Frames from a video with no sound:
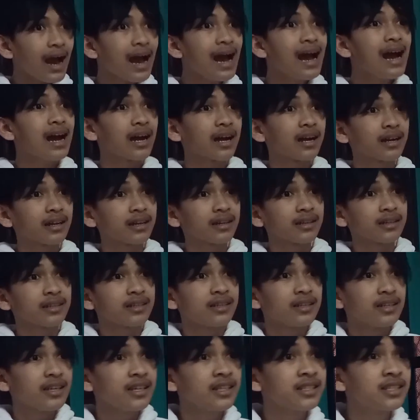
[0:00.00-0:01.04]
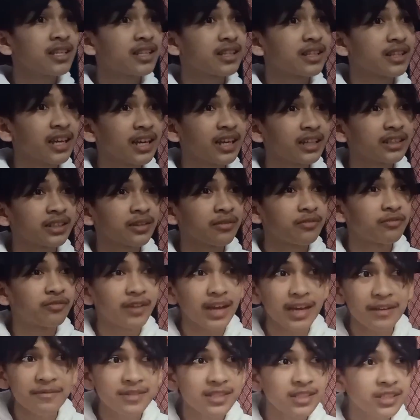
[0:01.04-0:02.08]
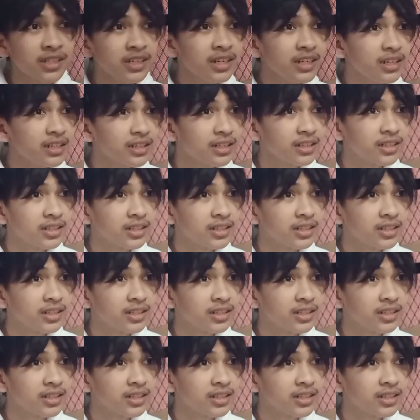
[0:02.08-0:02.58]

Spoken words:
Ah! Is it negative 5, sir?